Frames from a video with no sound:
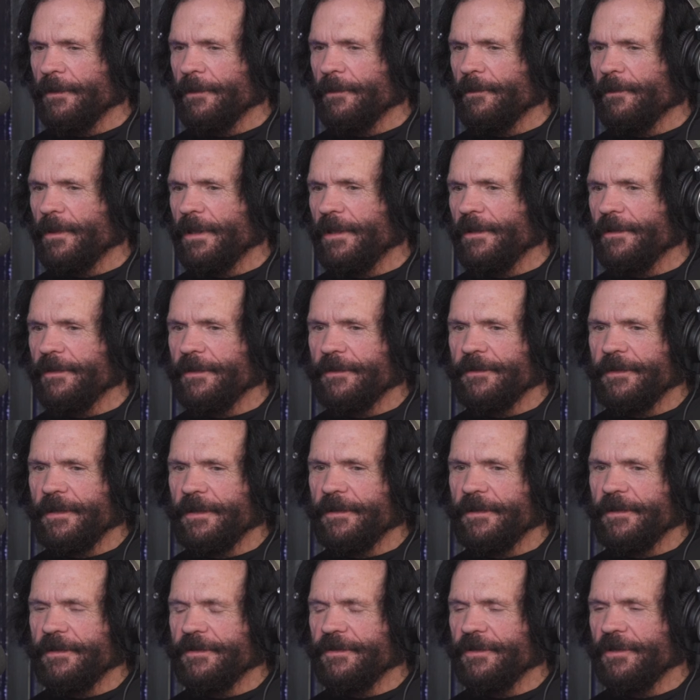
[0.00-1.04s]
Well, the
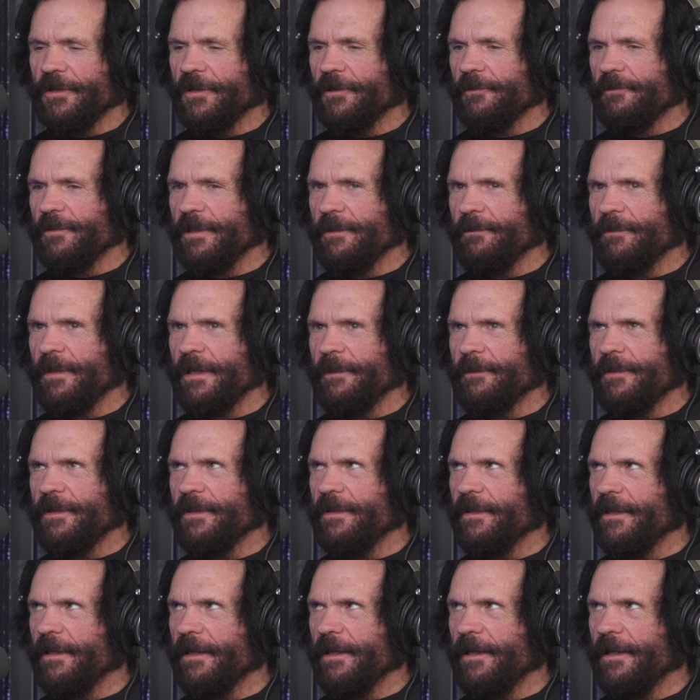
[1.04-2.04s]
thing is, remembered.